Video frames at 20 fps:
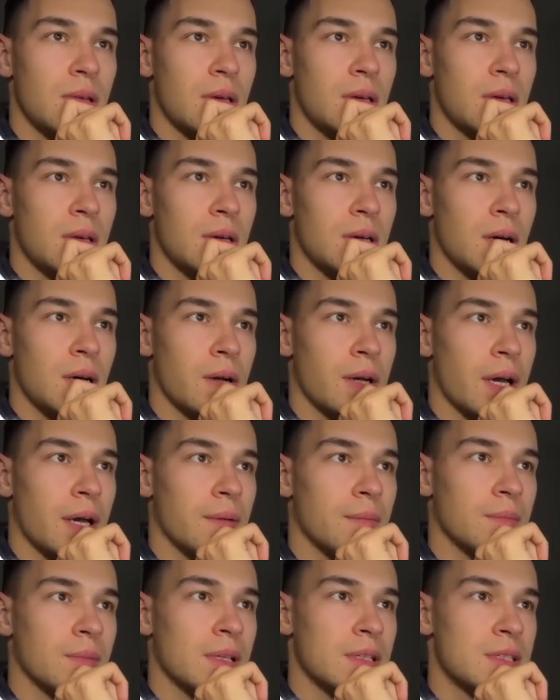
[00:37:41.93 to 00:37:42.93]
Okay,
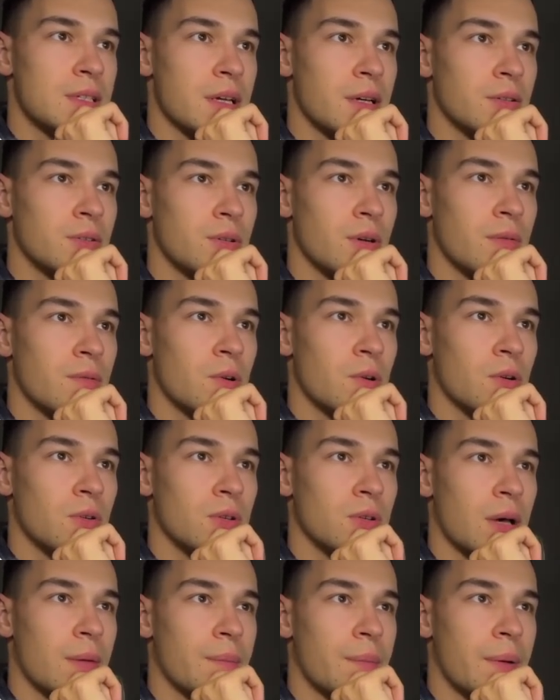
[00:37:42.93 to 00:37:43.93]
let's take a look over all
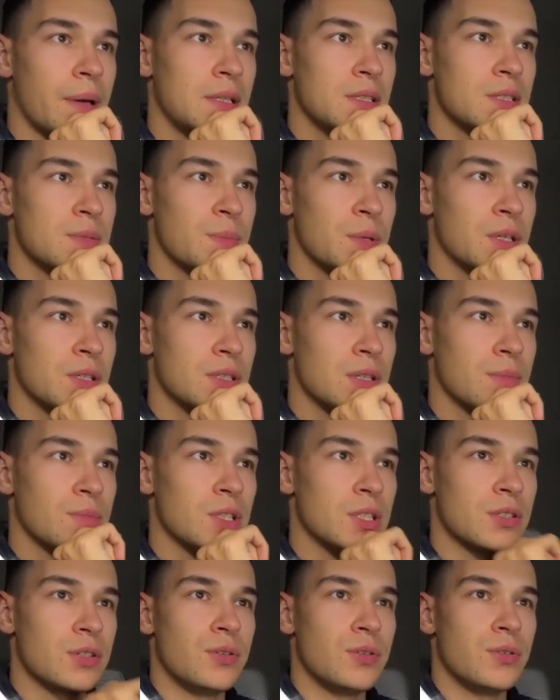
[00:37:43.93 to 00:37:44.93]
campaigns because I'm
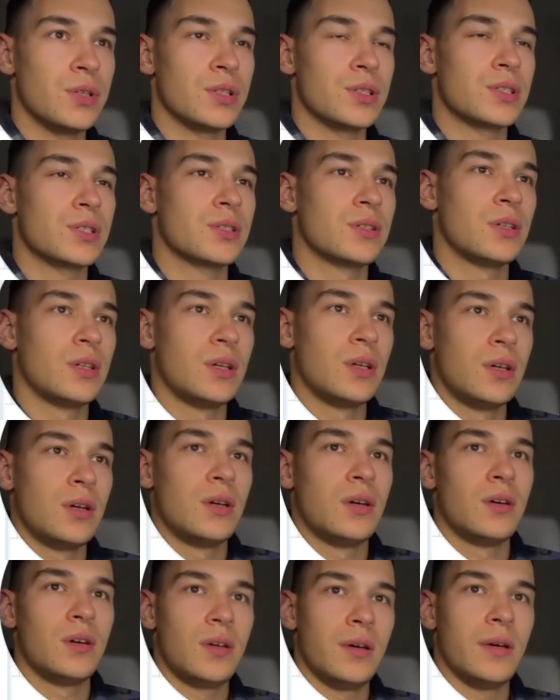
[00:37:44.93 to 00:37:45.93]
just curious.
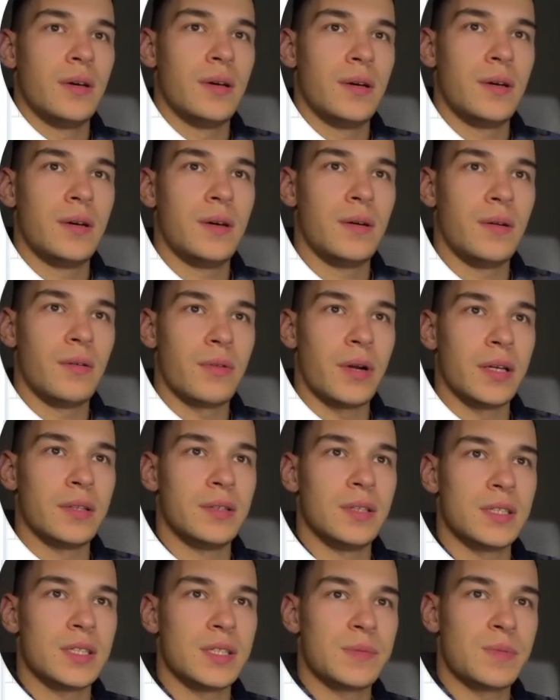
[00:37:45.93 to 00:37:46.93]
Right,
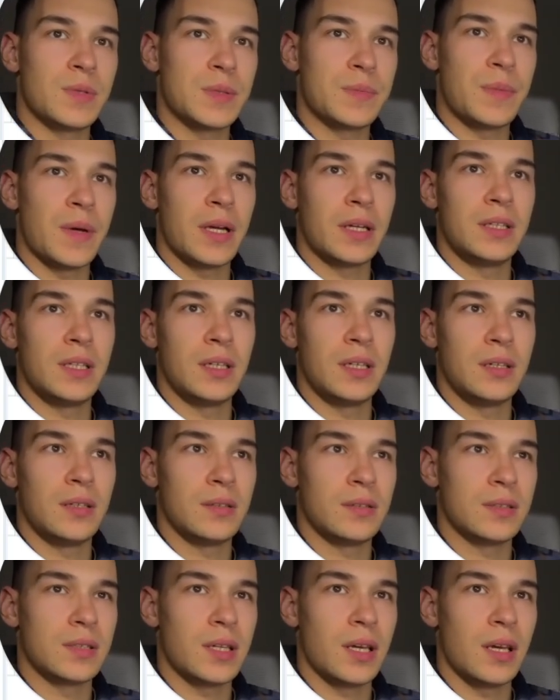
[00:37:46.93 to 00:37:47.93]
this is prospecting,
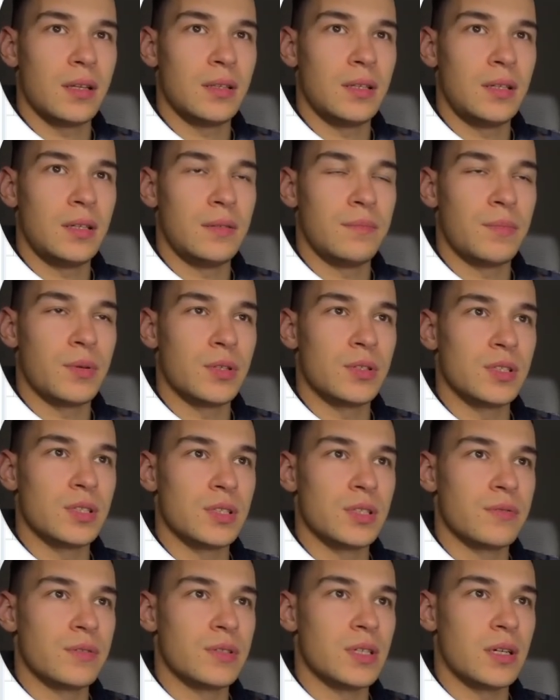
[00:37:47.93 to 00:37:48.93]
scaling, purchase,
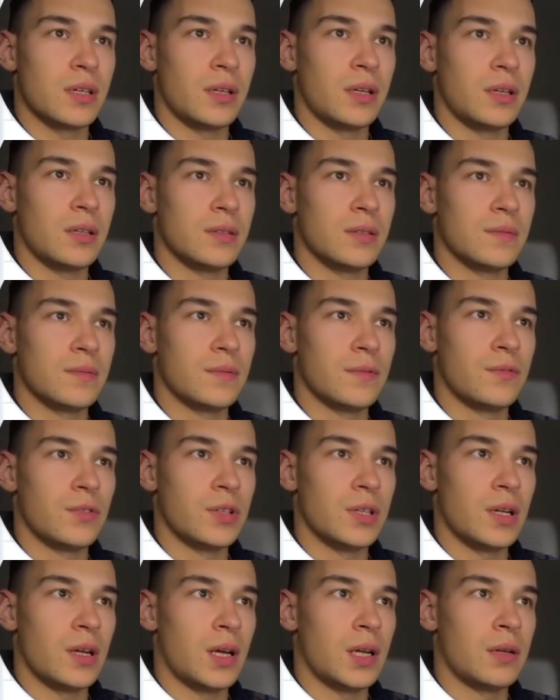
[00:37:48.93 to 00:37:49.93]
retargeting,
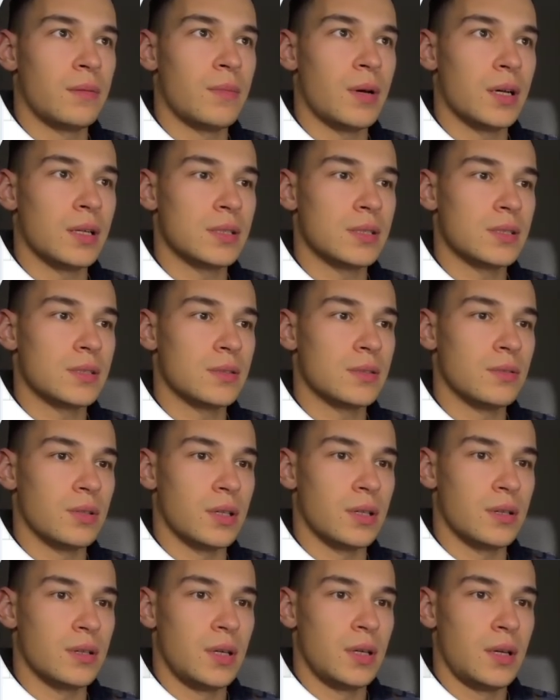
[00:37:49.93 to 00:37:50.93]
$1,400. Oh,
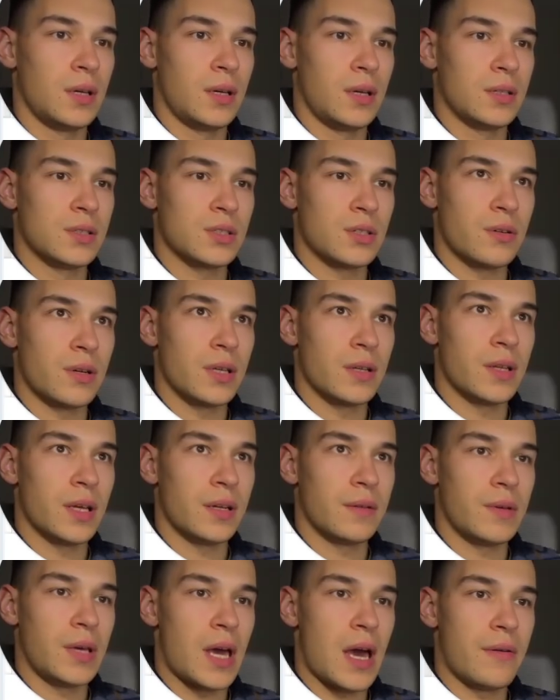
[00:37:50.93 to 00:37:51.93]
sorry. Then
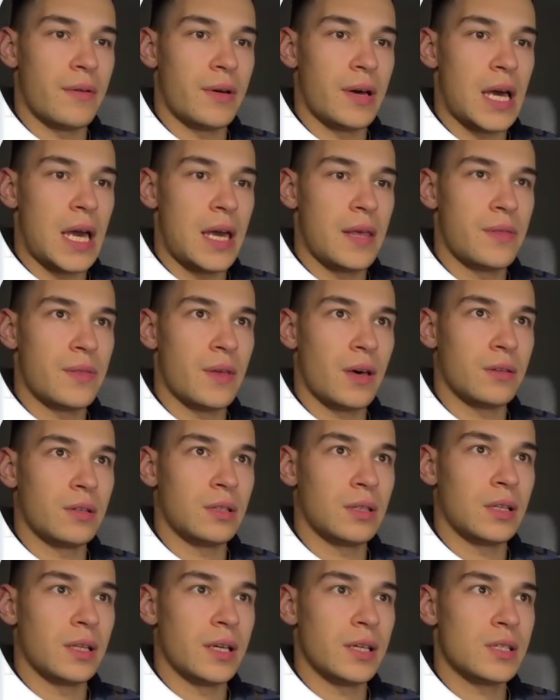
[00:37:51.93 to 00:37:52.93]
we have 8,000
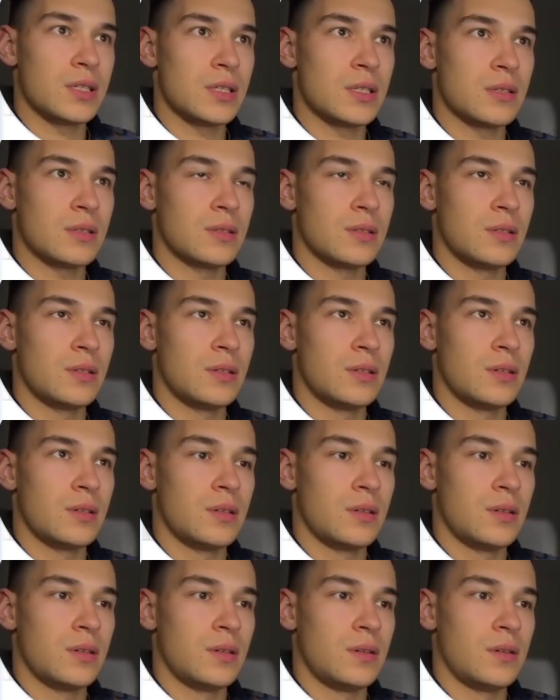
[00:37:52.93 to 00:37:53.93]
clicks,
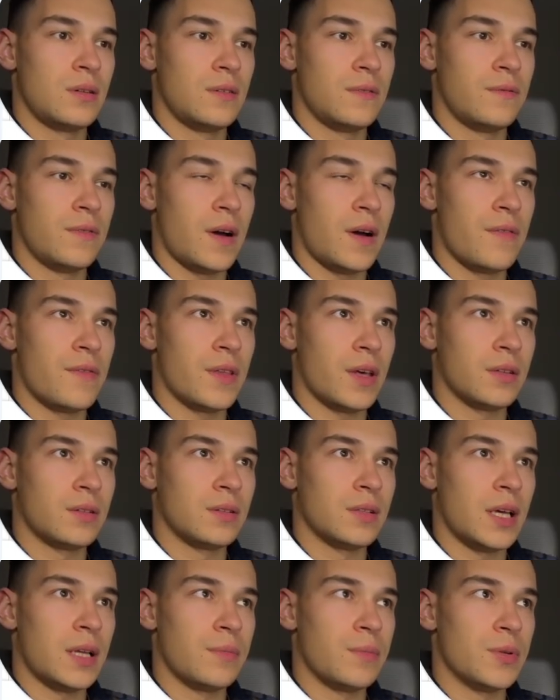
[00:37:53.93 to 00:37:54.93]
5,000
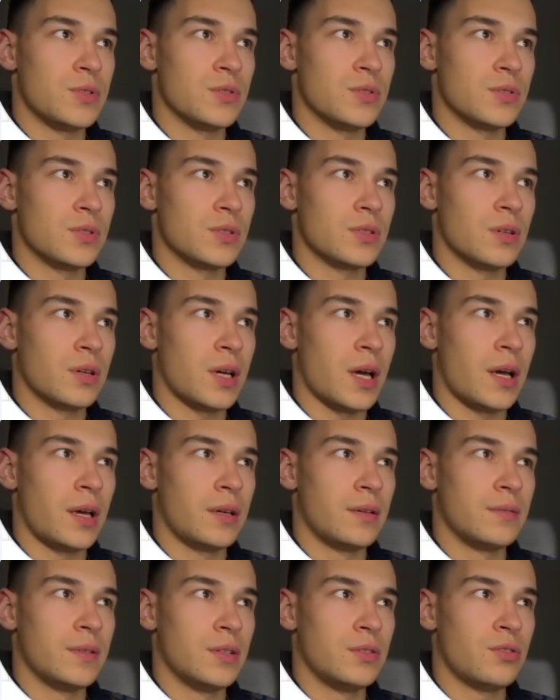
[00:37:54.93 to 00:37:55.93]
landing page views. Okay,
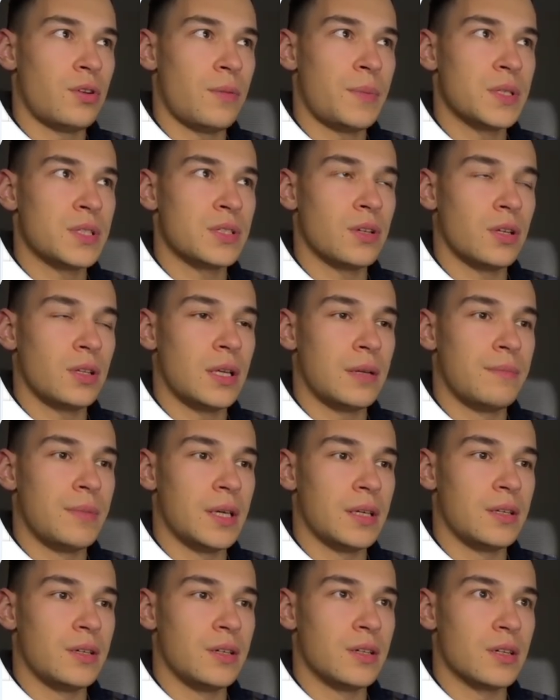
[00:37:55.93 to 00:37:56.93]
the drop is not that big
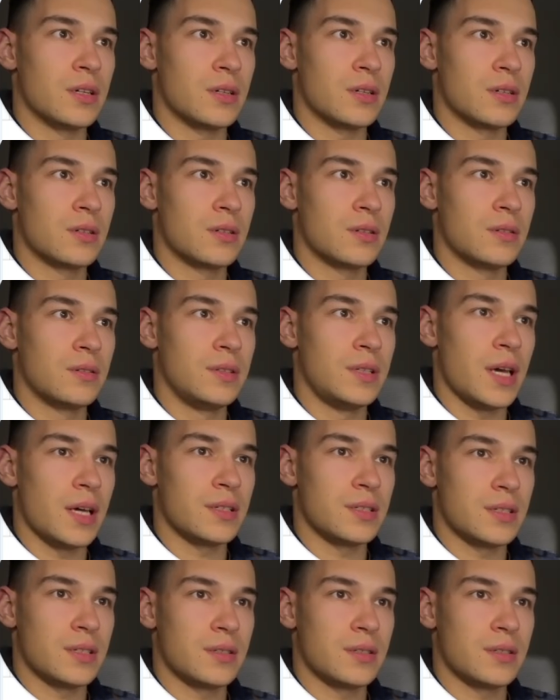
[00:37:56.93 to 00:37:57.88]
here yet.